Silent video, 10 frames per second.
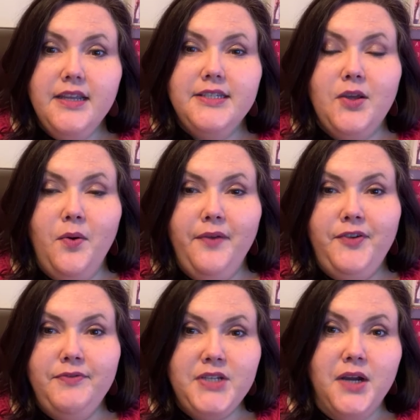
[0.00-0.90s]
So if
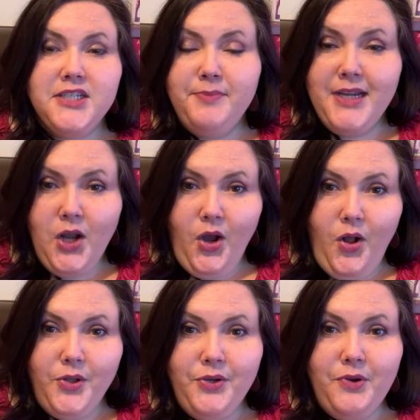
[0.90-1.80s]
you've talked to me at
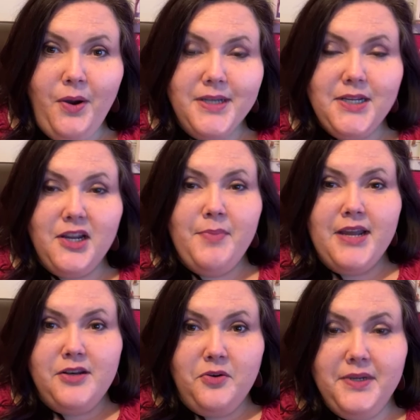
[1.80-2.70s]
all, you know I talk
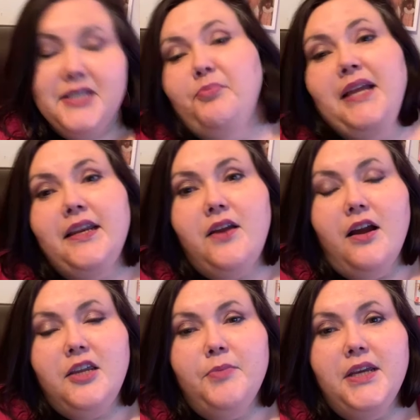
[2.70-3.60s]
about an ERISA plan
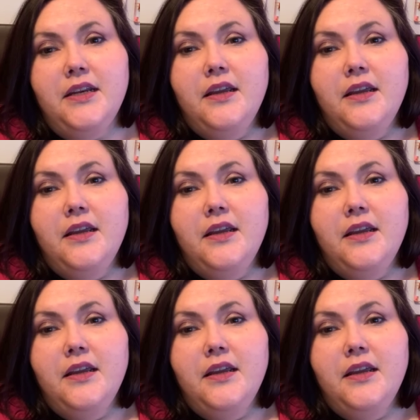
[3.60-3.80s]
document